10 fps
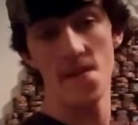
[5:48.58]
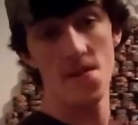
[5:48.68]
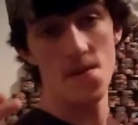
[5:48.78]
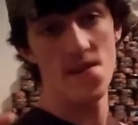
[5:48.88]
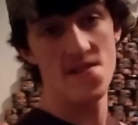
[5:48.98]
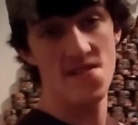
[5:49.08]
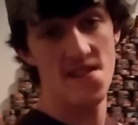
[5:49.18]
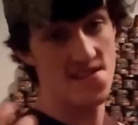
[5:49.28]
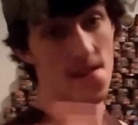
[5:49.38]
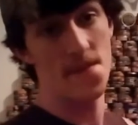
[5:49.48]
you can do
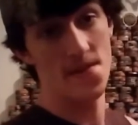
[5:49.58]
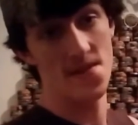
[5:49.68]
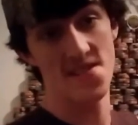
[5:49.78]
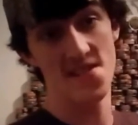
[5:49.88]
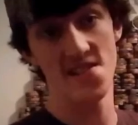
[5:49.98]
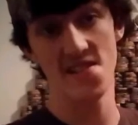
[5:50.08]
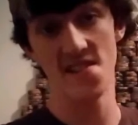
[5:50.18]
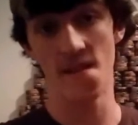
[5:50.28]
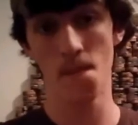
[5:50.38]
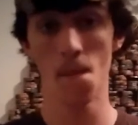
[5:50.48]
is I found this
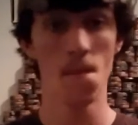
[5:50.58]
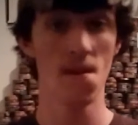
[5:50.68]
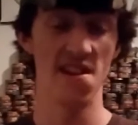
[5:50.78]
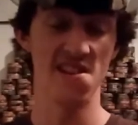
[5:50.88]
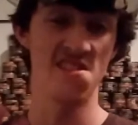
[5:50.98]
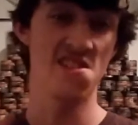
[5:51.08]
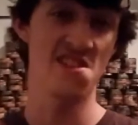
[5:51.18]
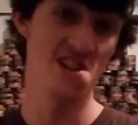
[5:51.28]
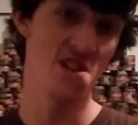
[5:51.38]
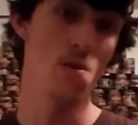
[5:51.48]
easy, is
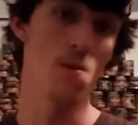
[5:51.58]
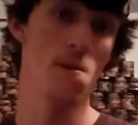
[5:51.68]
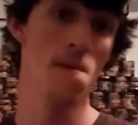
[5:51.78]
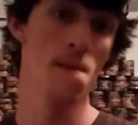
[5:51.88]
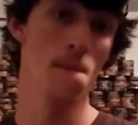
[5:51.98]
chew.